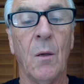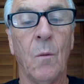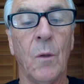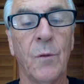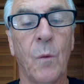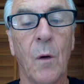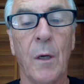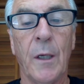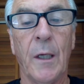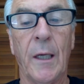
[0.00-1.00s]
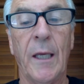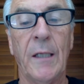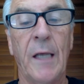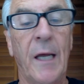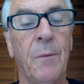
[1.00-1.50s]
was walking. His
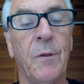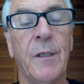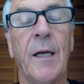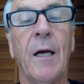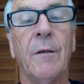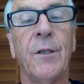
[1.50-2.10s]
head was down,